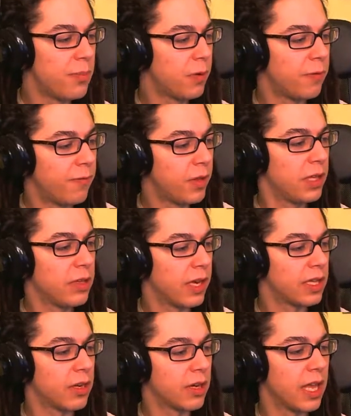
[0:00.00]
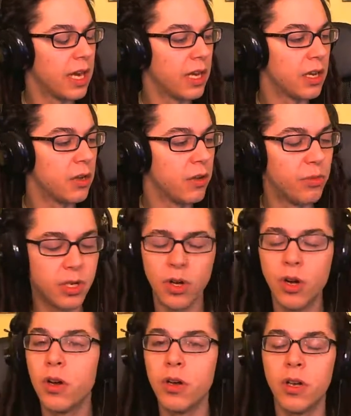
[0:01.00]
feeling like they're getting a good
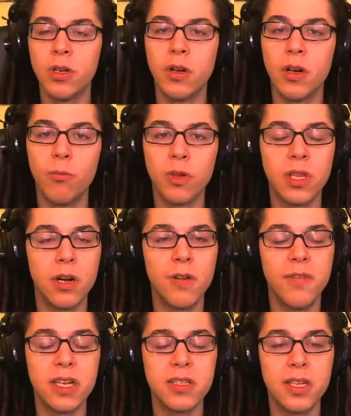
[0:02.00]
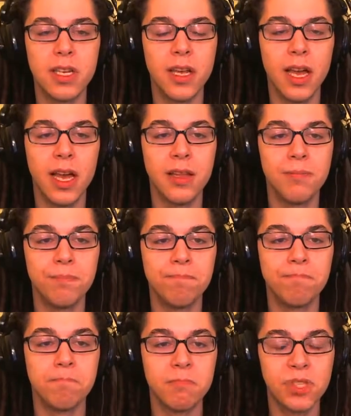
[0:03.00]
return on what they're investing? And
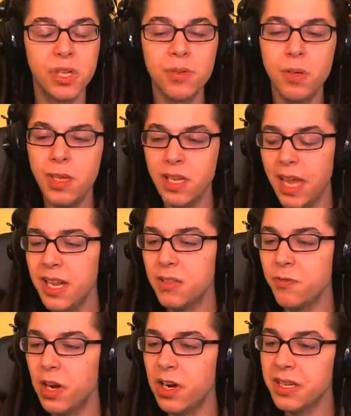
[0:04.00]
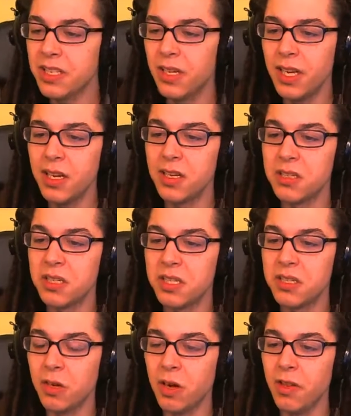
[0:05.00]
seems to be the case. Very exciting to see
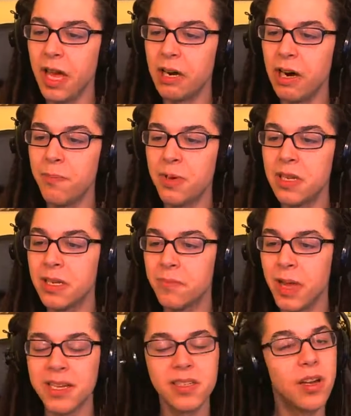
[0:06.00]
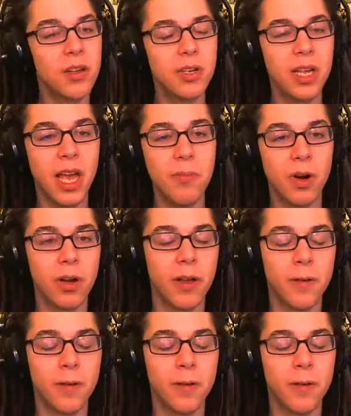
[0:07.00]
Star Ladder up past the 100K mark.